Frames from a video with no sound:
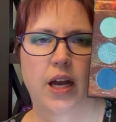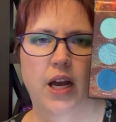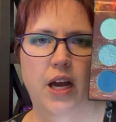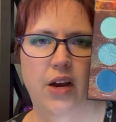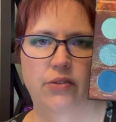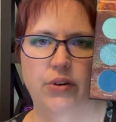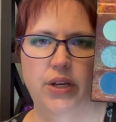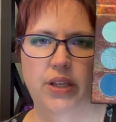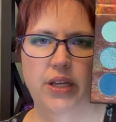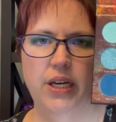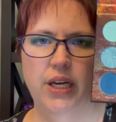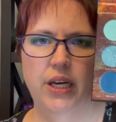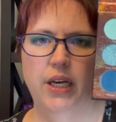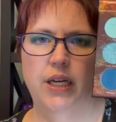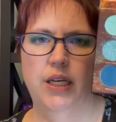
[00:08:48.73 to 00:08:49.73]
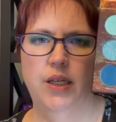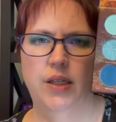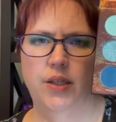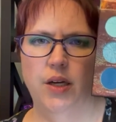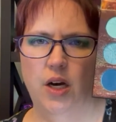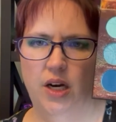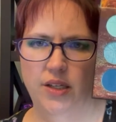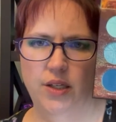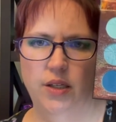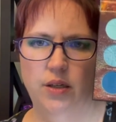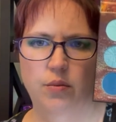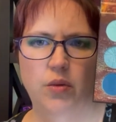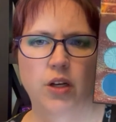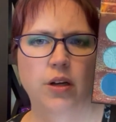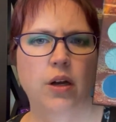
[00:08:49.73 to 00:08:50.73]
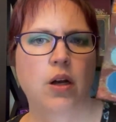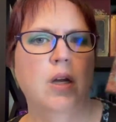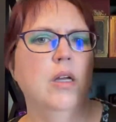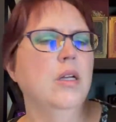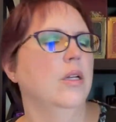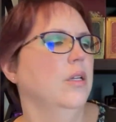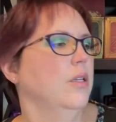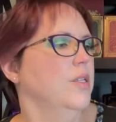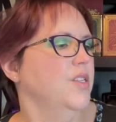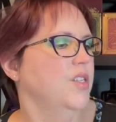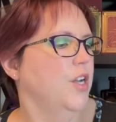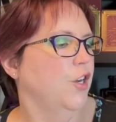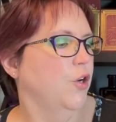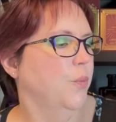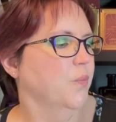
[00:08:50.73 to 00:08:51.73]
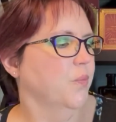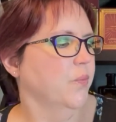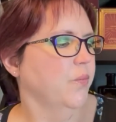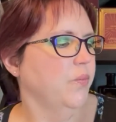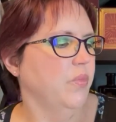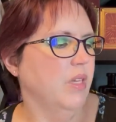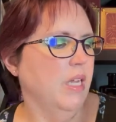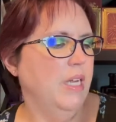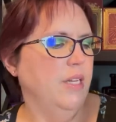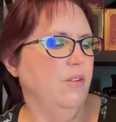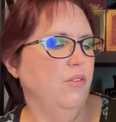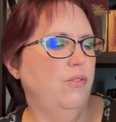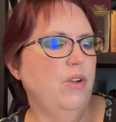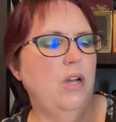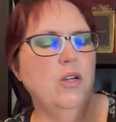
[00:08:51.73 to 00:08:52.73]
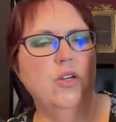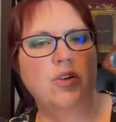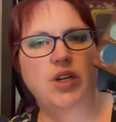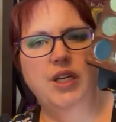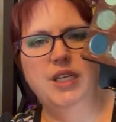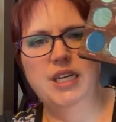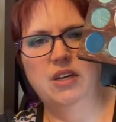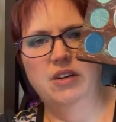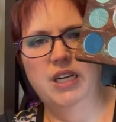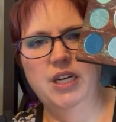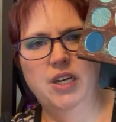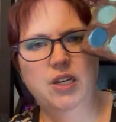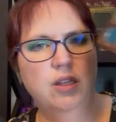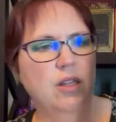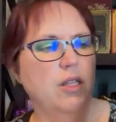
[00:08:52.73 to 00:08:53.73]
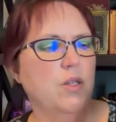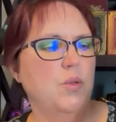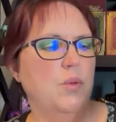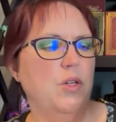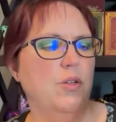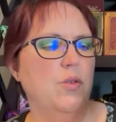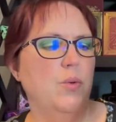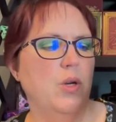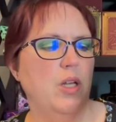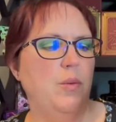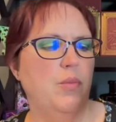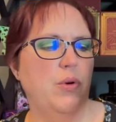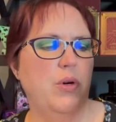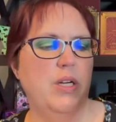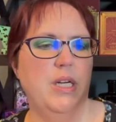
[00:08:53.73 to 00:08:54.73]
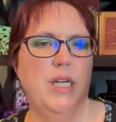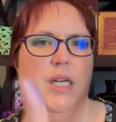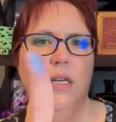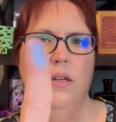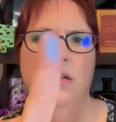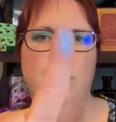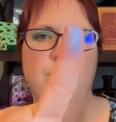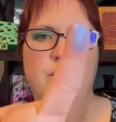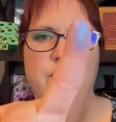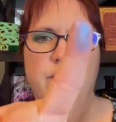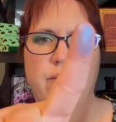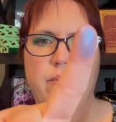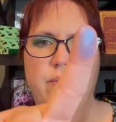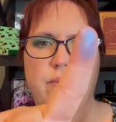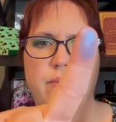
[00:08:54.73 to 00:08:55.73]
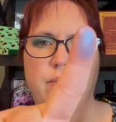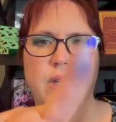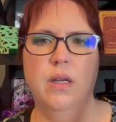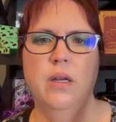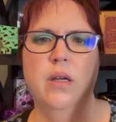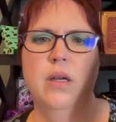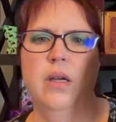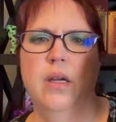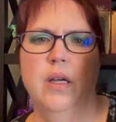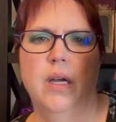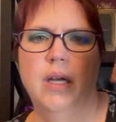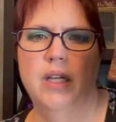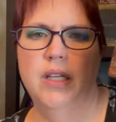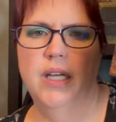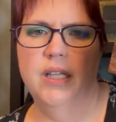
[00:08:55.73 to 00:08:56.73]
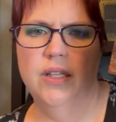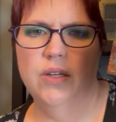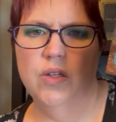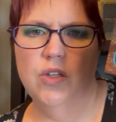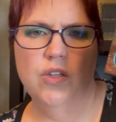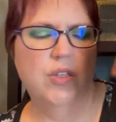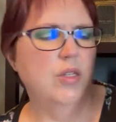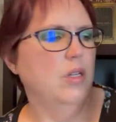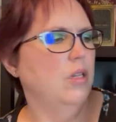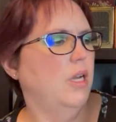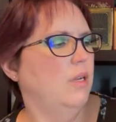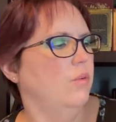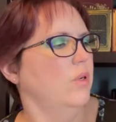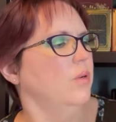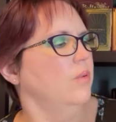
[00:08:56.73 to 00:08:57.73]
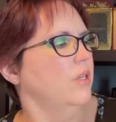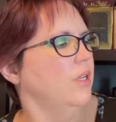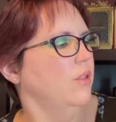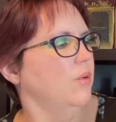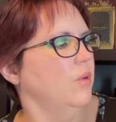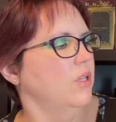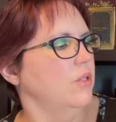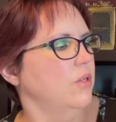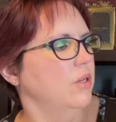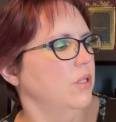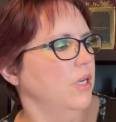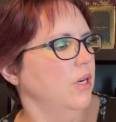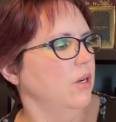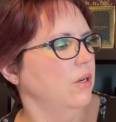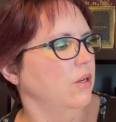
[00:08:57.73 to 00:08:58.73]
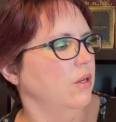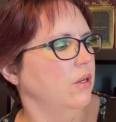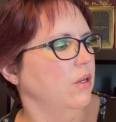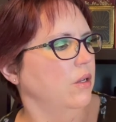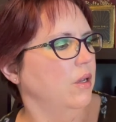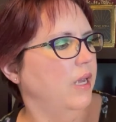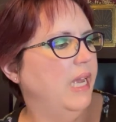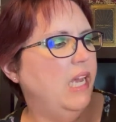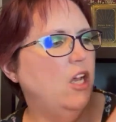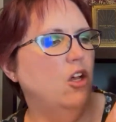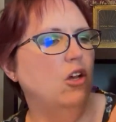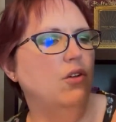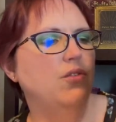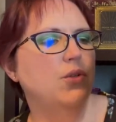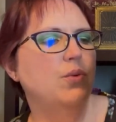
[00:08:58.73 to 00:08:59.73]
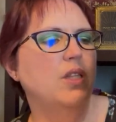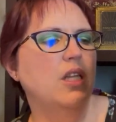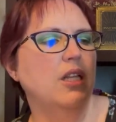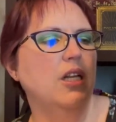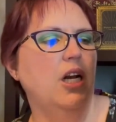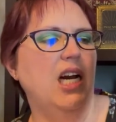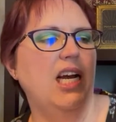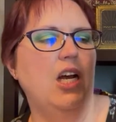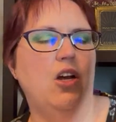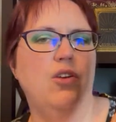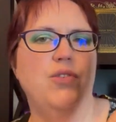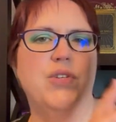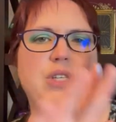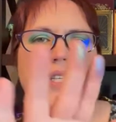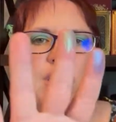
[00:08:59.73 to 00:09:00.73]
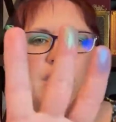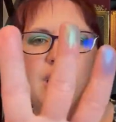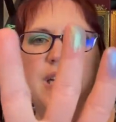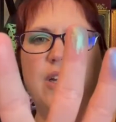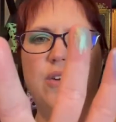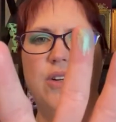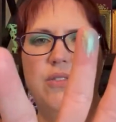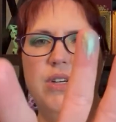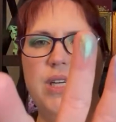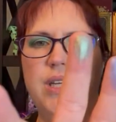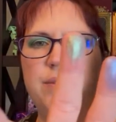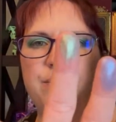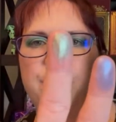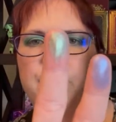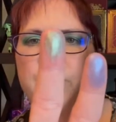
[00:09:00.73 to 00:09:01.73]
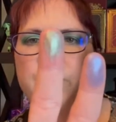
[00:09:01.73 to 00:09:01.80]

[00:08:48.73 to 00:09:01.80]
Everything is awesome. So, and Valkyrie down here, this one is really pretty. And then there's just a lot, what other ones are there? Elves with the little elves sticking out of it.